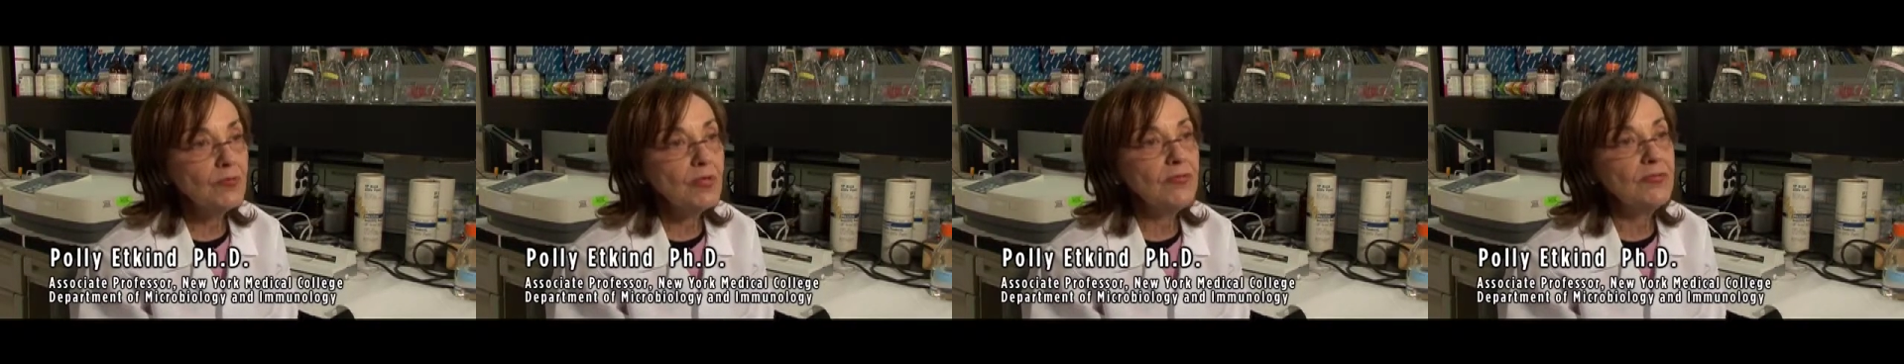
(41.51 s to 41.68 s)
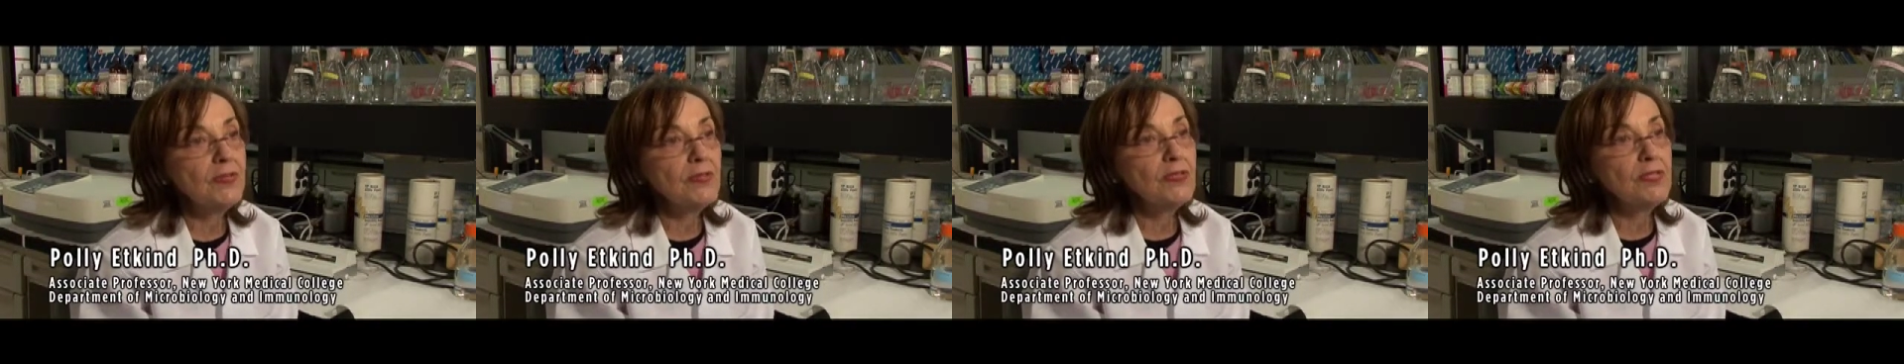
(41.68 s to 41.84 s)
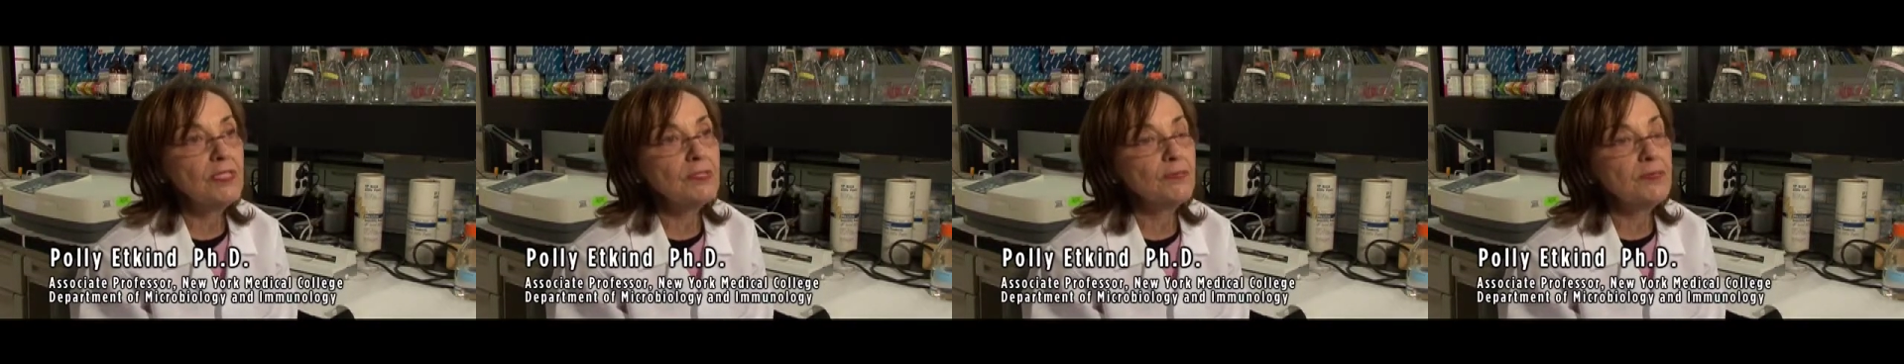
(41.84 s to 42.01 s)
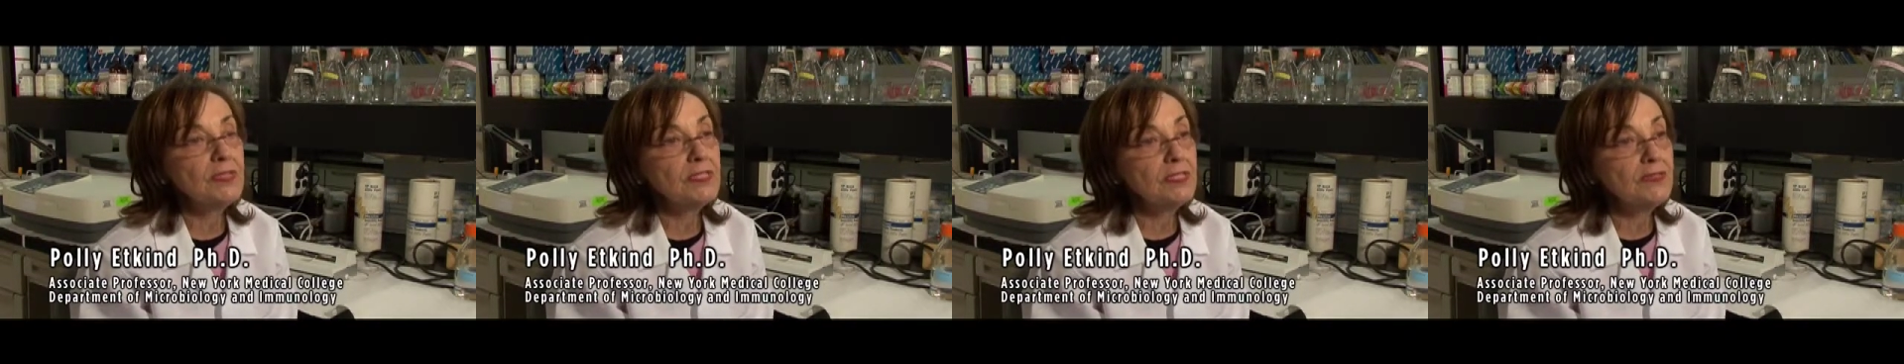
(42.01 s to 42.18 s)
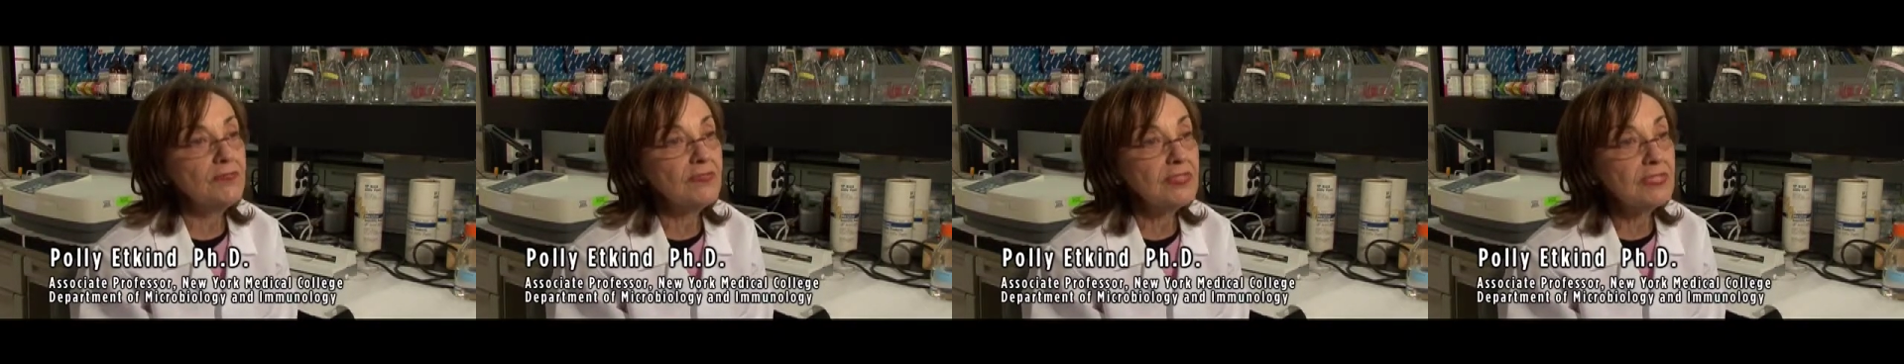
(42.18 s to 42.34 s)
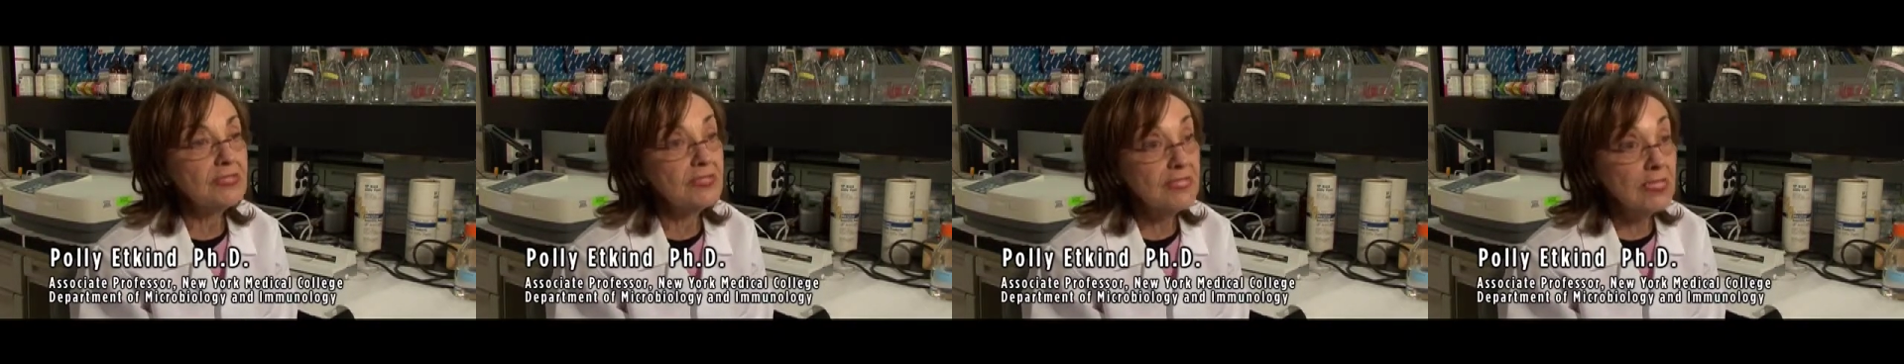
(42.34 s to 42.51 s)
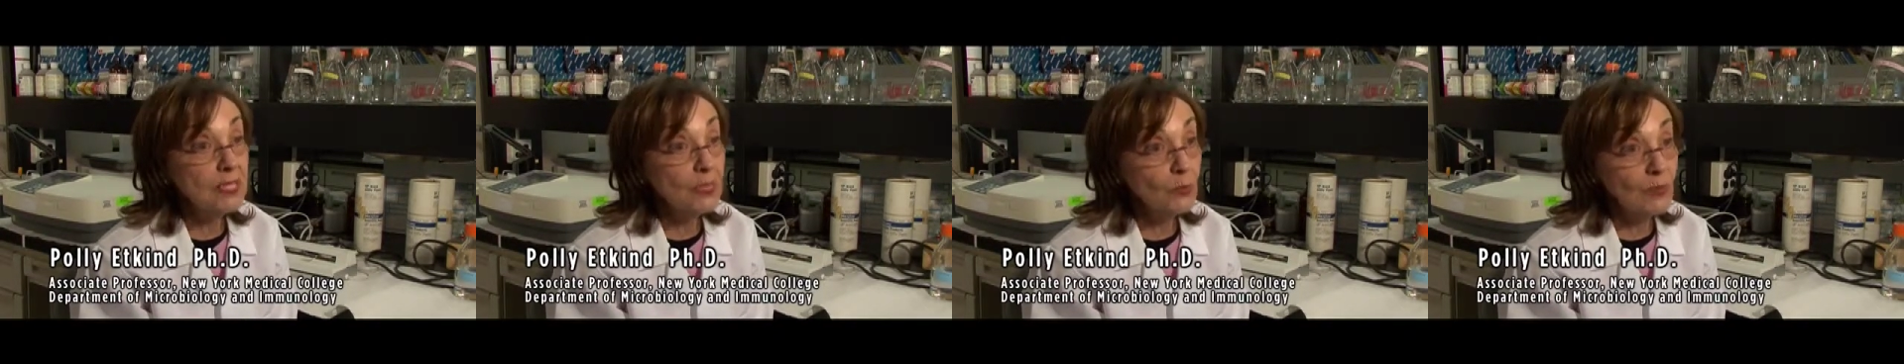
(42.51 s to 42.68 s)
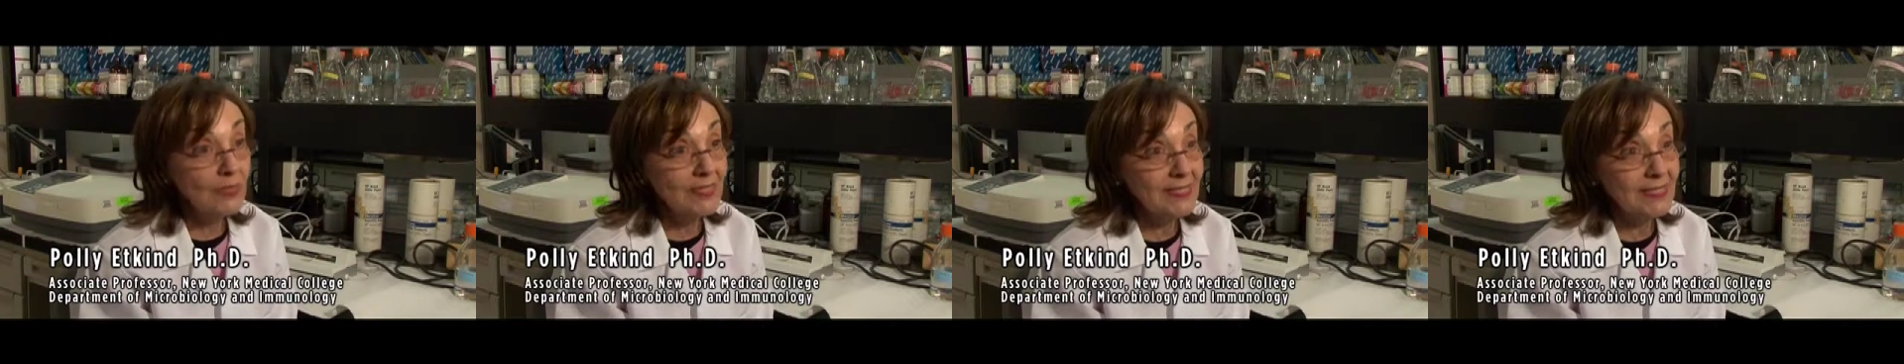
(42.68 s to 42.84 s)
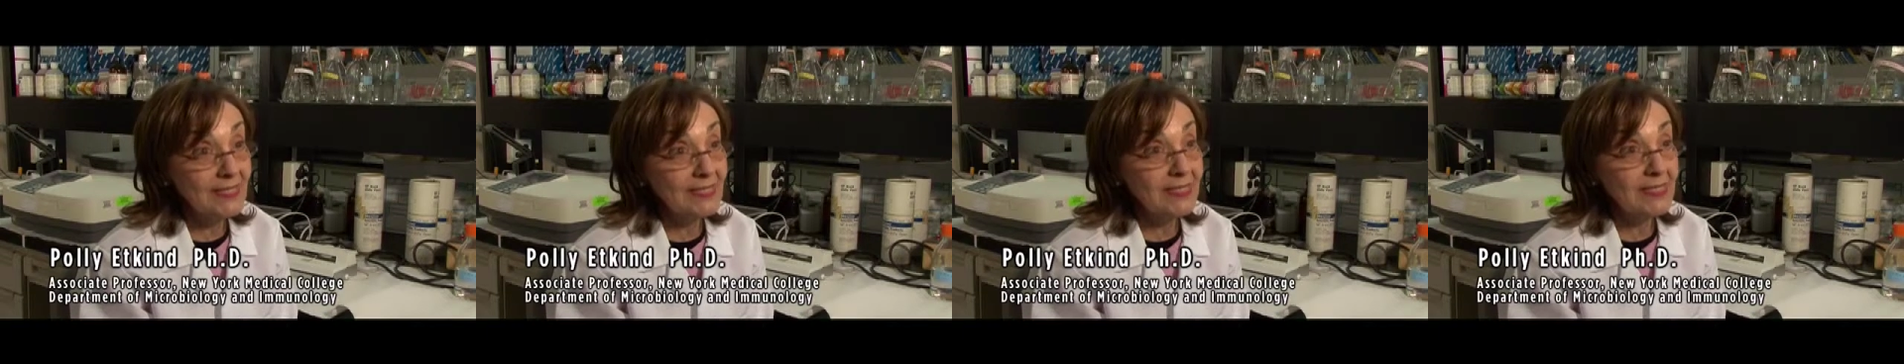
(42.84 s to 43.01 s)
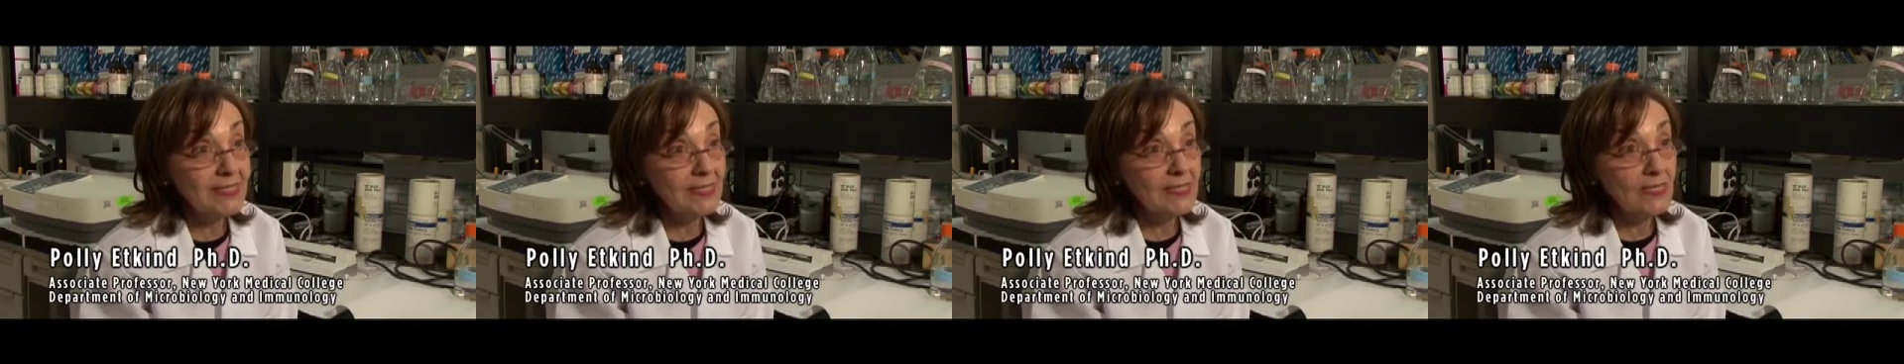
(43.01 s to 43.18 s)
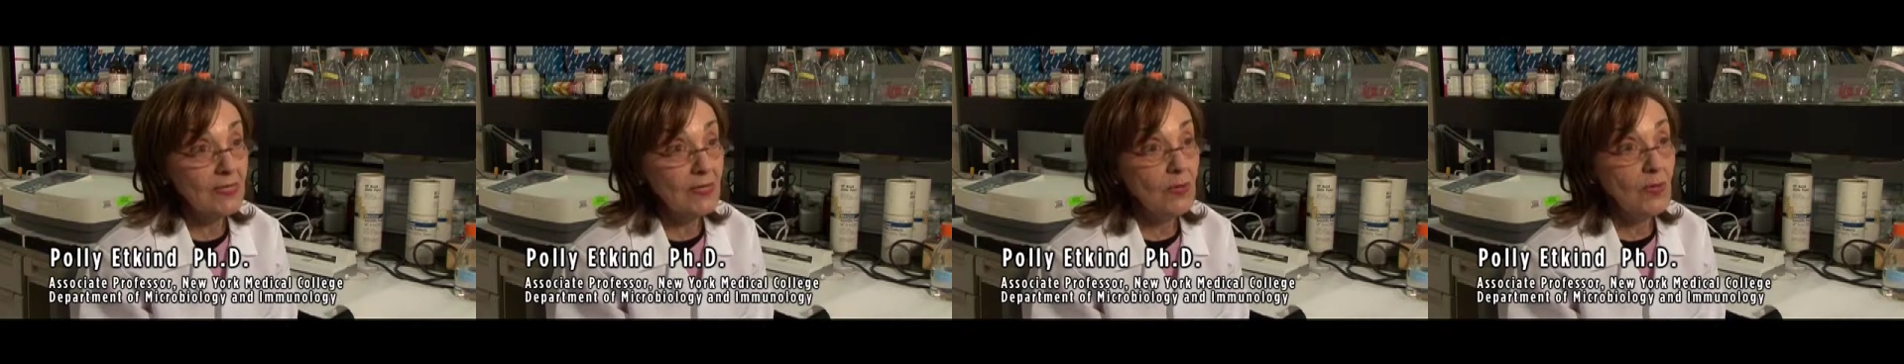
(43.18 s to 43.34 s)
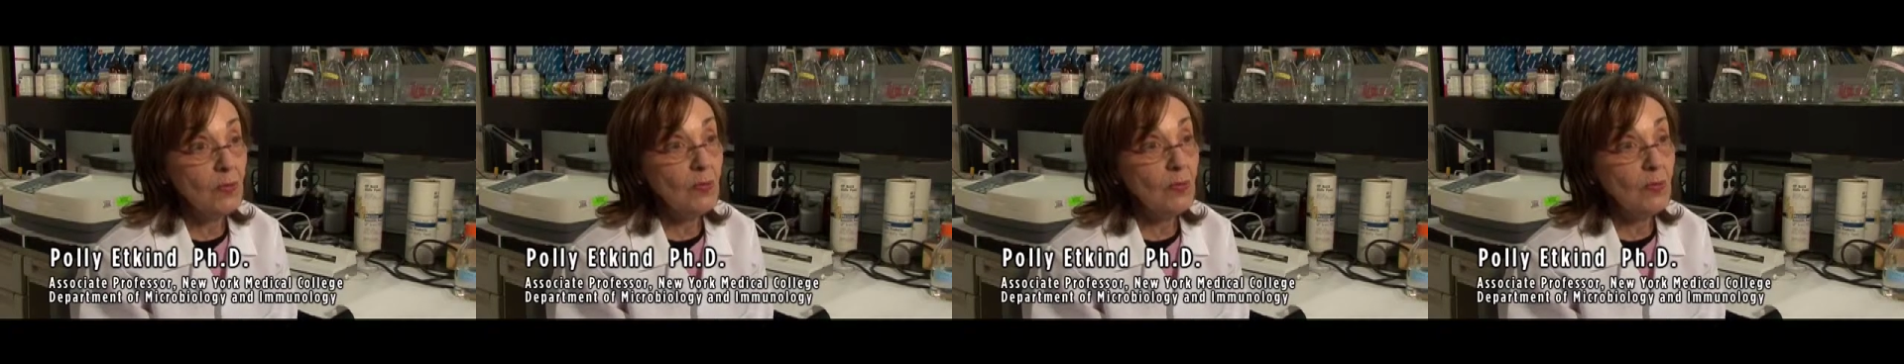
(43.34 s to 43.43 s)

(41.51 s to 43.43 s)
that there are specific sequences